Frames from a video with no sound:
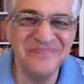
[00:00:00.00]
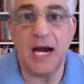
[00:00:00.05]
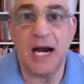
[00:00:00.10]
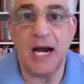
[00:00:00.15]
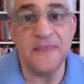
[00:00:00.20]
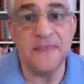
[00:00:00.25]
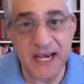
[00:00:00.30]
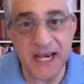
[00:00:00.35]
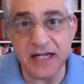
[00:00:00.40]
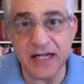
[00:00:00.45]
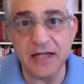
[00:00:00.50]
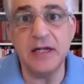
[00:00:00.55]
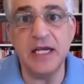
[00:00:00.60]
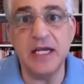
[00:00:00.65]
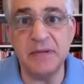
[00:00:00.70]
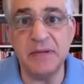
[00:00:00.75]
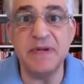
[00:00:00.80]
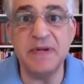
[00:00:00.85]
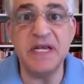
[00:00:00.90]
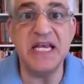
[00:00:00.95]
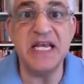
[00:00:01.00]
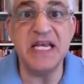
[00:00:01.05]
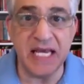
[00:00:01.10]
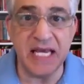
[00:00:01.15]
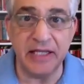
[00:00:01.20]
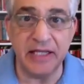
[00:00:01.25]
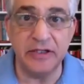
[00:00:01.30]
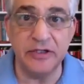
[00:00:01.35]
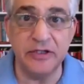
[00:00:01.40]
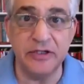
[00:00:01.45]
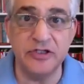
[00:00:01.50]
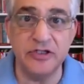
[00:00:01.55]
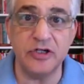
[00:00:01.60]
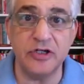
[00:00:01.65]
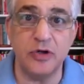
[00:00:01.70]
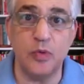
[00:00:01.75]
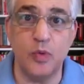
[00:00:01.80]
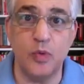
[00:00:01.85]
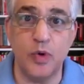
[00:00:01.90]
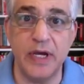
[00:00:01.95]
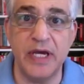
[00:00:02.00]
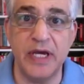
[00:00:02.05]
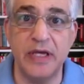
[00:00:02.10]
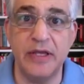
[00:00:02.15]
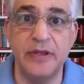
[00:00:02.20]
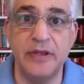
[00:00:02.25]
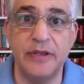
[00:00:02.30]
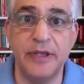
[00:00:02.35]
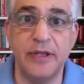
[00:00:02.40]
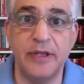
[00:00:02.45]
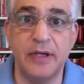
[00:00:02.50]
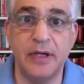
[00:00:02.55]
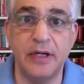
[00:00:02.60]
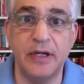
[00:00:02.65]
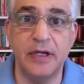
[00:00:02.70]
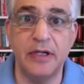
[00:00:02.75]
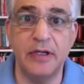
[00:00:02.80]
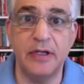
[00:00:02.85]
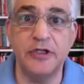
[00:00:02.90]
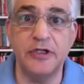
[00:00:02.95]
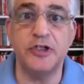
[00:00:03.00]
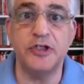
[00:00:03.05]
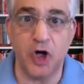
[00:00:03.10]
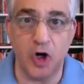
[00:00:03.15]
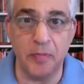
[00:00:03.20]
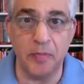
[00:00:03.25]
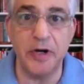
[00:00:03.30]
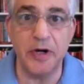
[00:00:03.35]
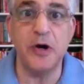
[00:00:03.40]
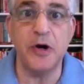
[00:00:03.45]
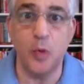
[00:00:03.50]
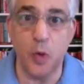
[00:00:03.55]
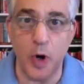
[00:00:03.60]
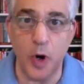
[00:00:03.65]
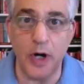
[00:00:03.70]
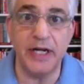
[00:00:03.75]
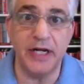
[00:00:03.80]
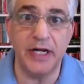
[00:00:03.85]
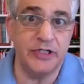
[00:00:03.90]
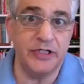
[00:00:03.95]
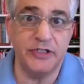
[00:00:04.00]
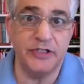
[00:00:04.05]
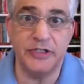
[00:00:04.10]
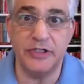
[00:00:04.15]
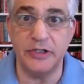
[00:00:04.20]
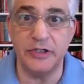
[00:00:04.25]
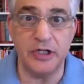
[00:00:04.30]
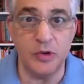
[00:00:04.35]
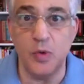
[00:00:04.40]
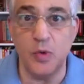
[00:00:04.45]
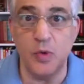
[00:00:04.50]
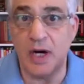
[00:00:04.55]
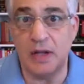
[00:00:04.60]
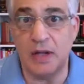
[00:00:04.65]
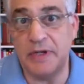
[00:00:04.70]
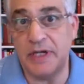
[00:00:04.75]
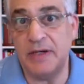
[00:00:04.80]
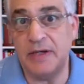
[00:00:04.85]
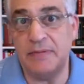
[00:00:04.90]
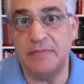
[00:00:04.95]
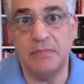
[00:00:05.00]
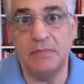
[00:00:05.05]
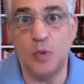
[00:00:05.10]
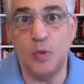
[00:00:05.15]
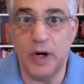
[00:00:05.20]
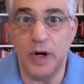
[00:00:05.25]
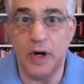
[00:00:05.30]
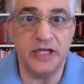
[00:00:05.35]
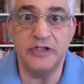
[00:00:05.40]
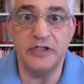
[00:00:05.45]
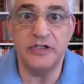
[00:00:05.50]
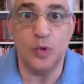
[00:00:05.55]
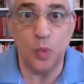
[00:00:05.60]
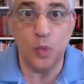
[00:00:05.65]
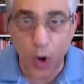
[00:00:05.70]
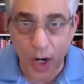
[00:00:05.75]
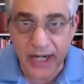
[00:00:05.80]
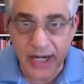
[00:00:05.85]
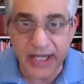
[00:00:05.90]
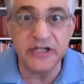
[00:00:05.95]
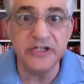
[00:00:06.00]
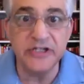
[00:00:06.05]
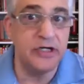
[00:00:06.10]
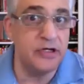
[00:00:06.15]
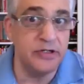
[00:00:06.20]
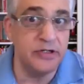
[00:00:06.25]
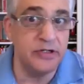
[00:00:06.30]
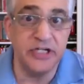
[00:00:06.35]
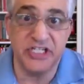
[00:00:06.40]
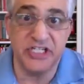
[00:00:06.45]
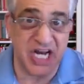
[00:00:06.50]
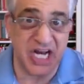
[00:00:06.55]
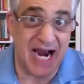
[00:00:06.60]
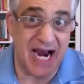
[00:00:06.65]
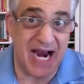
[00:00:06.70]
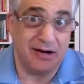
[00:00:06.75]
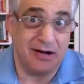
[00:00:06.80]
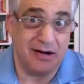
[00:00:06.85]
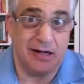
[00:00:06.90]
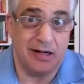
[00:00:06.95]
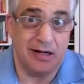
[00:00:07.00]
think it begins with determining what it is you want to be. What is your desire?